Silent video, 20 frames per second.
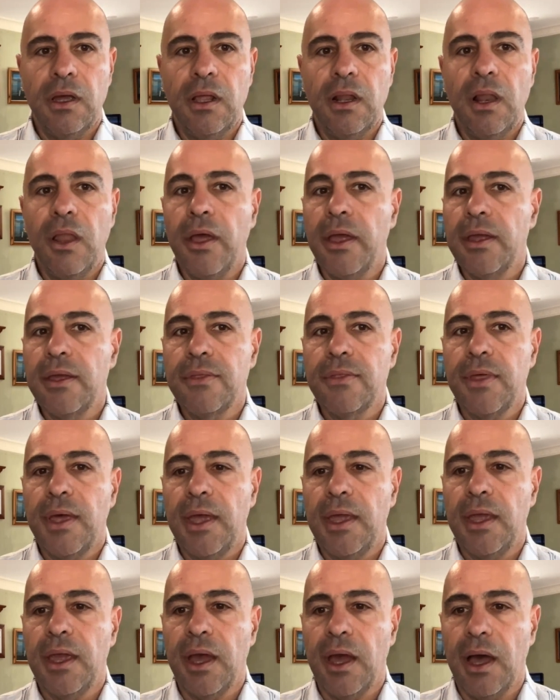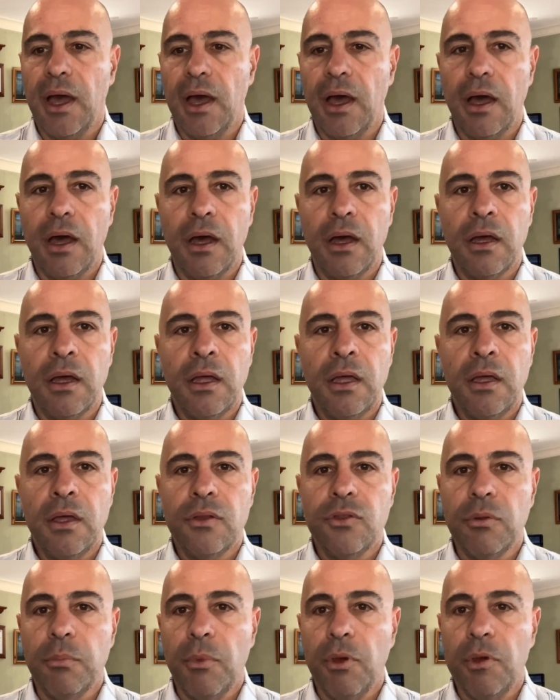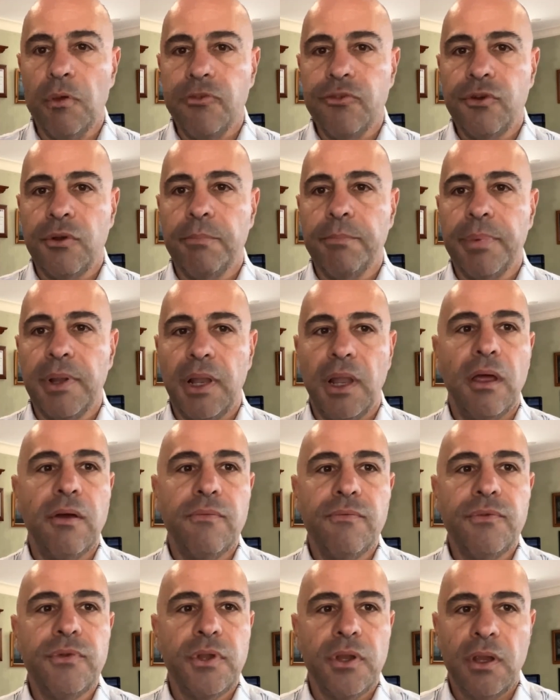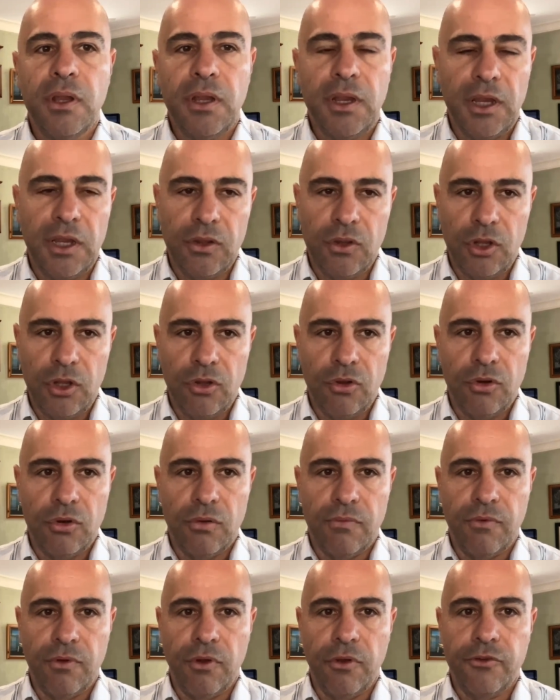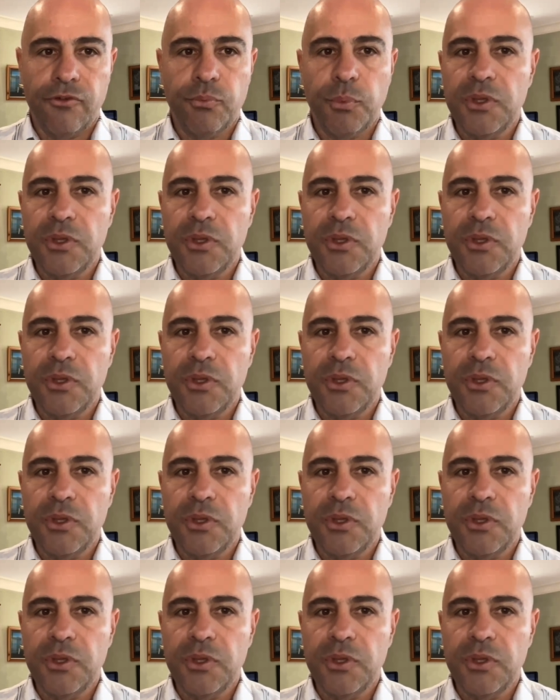like they are the most beloved in the universe.